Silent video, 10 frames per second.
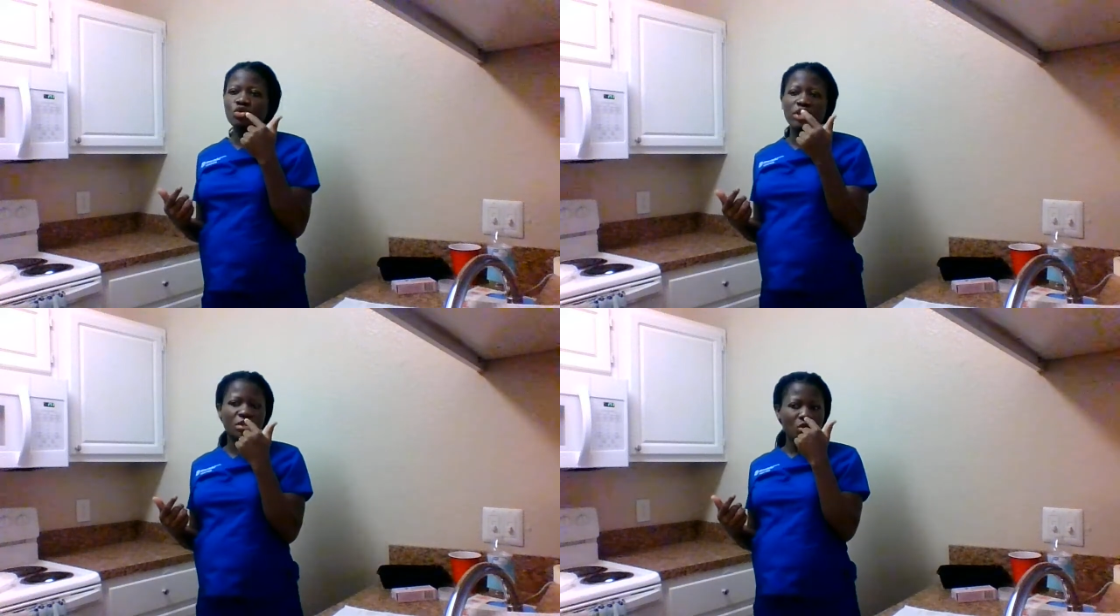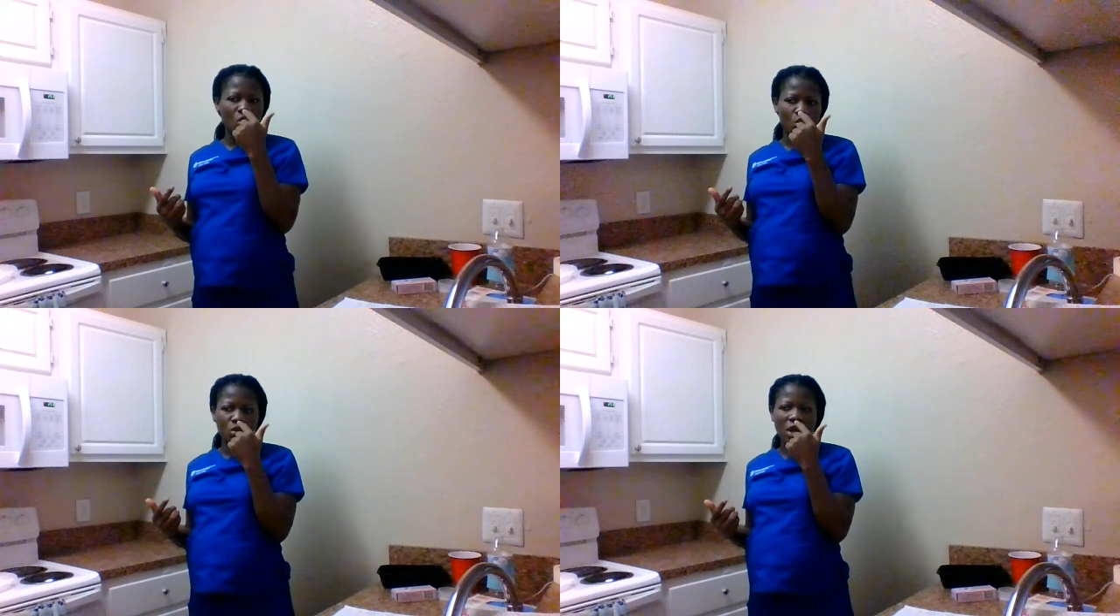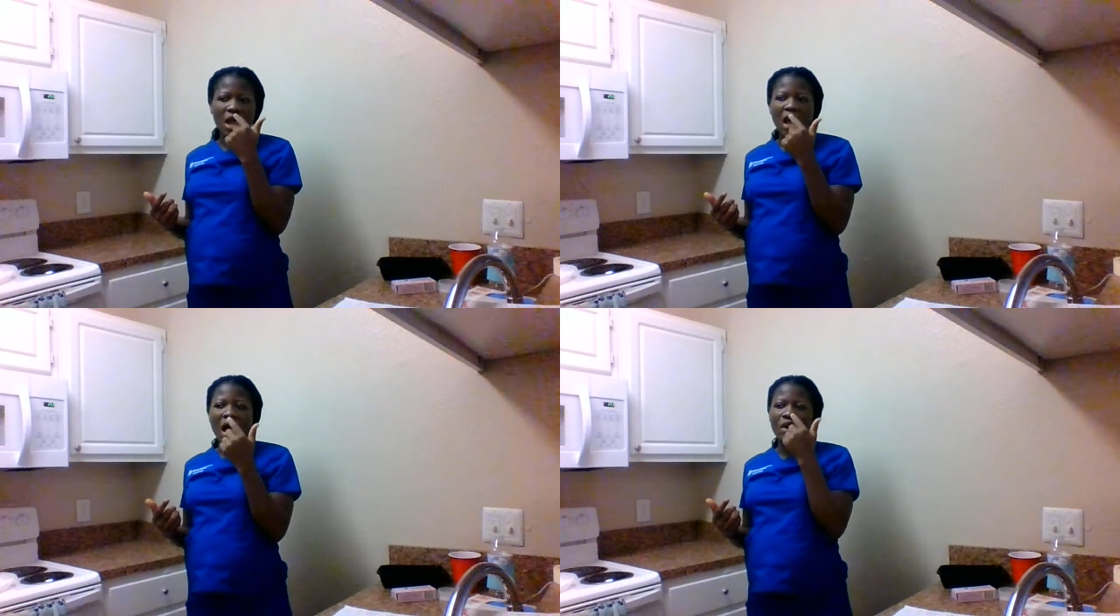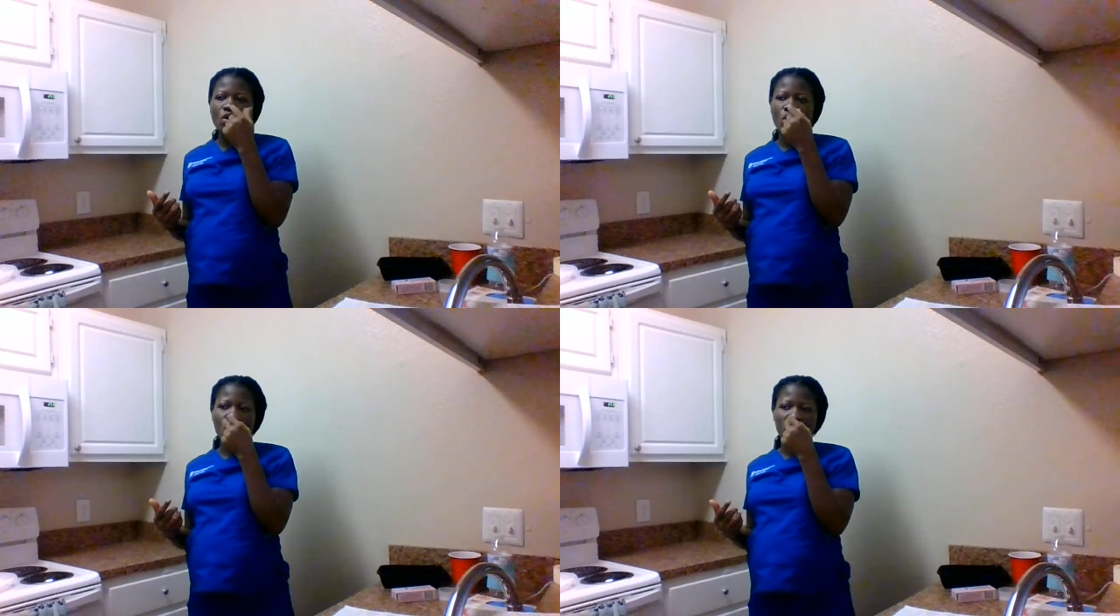his nose and
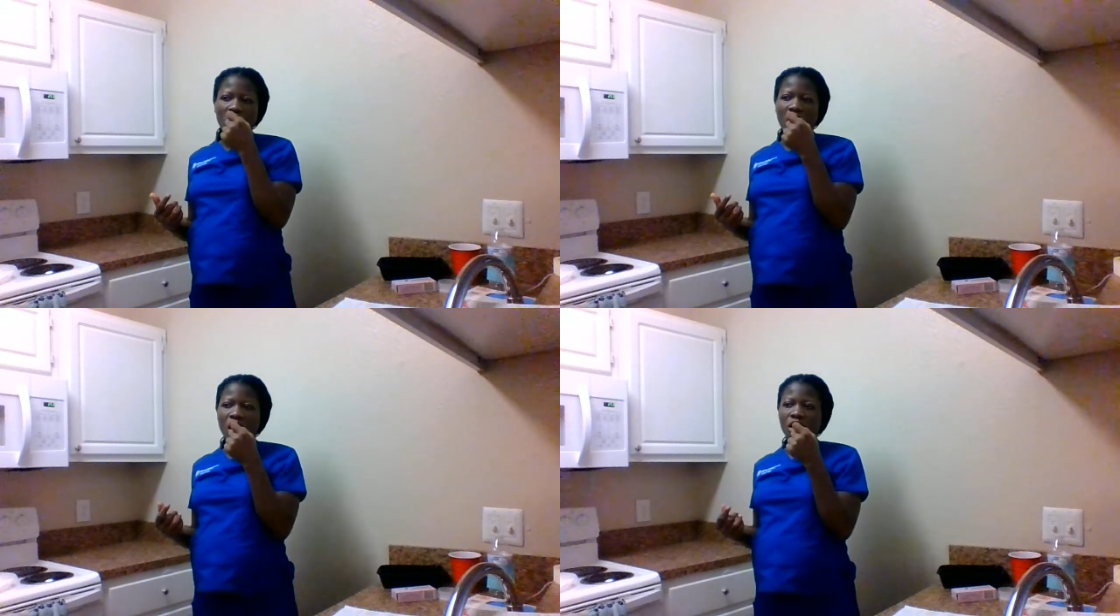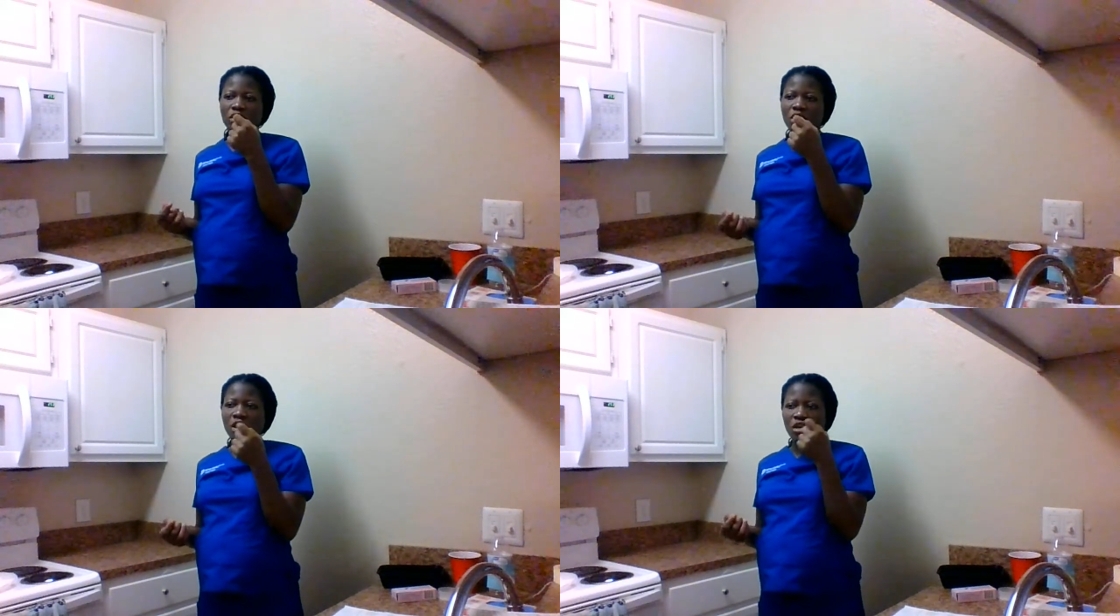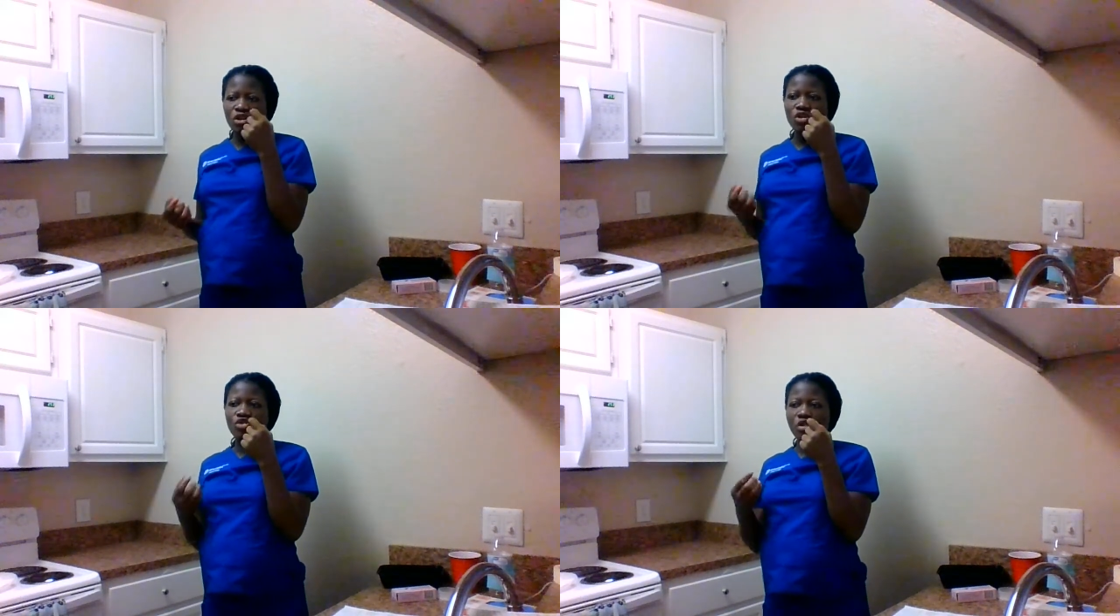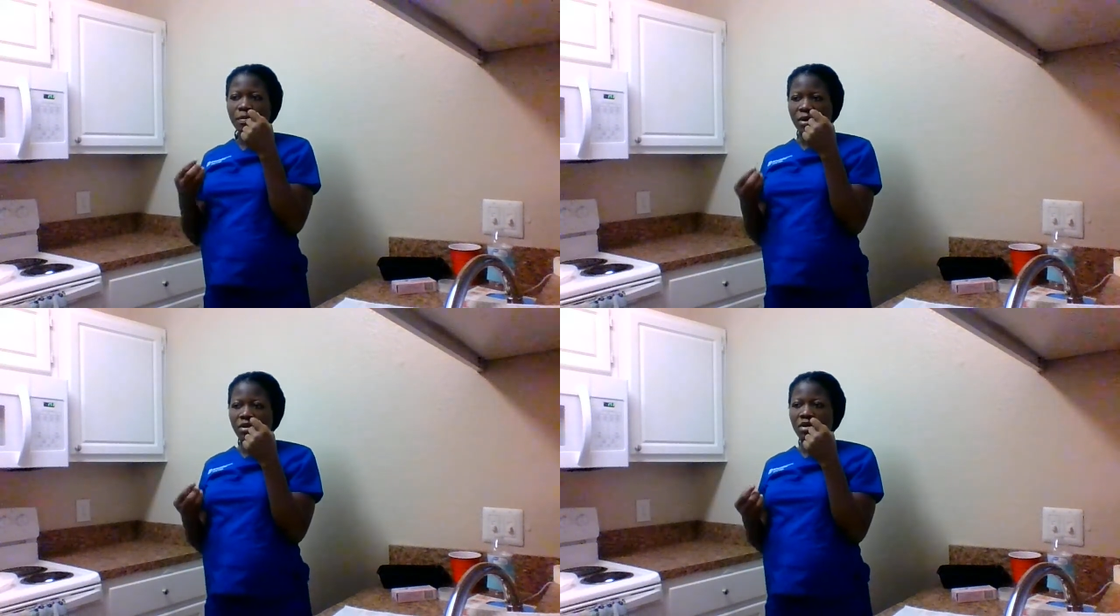hold the
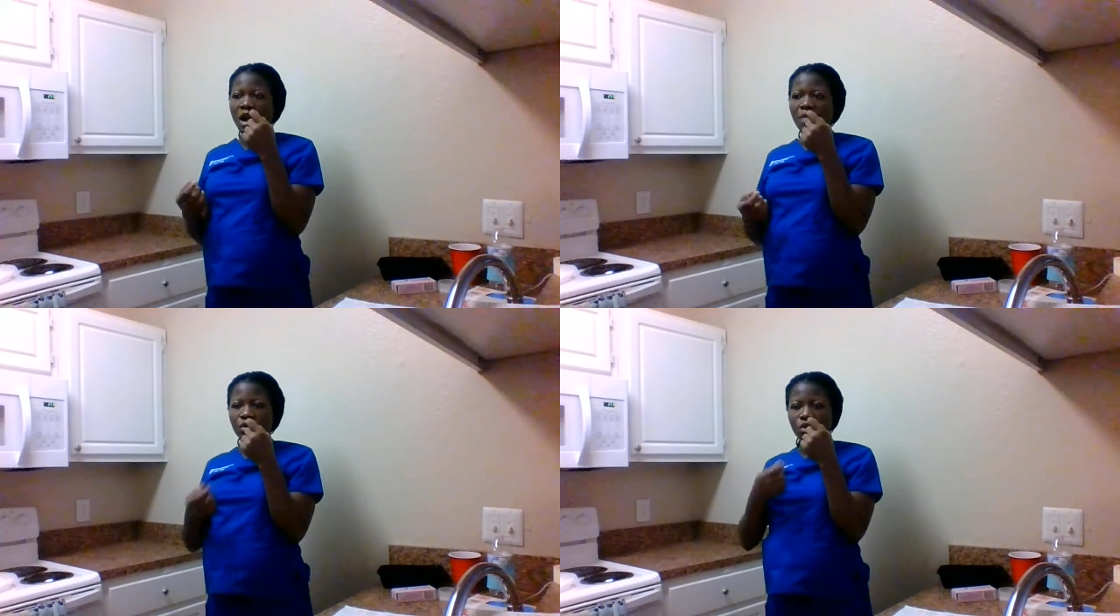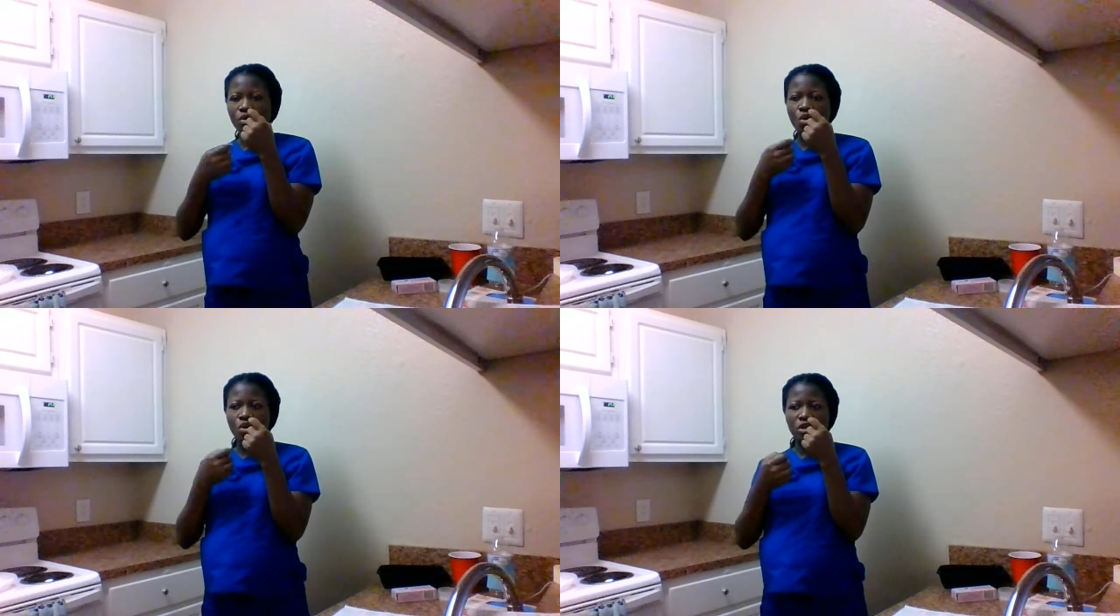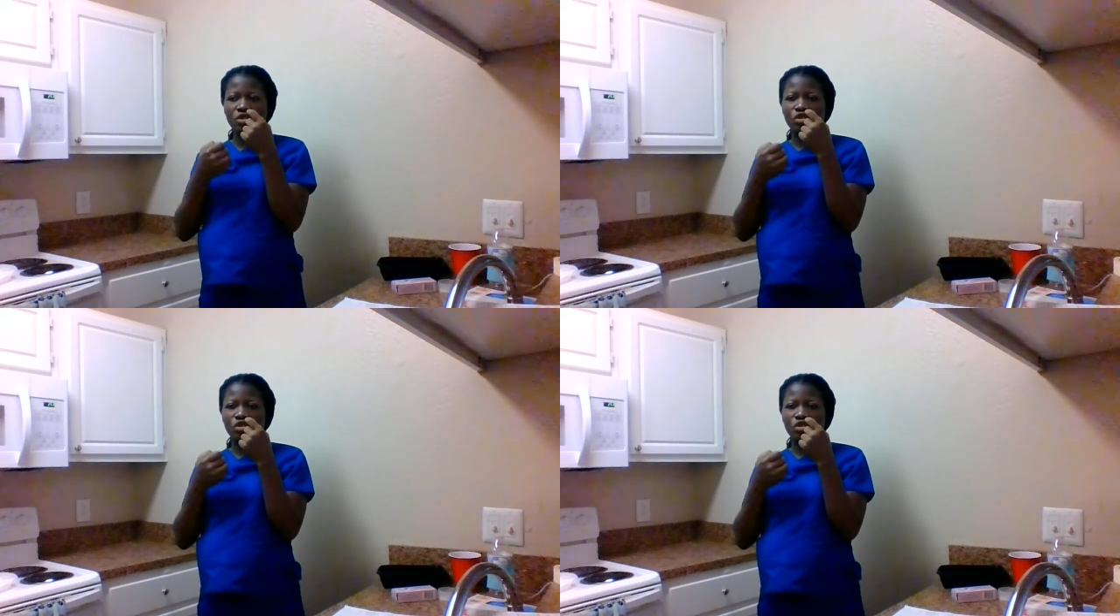dropper. I'm going to hold the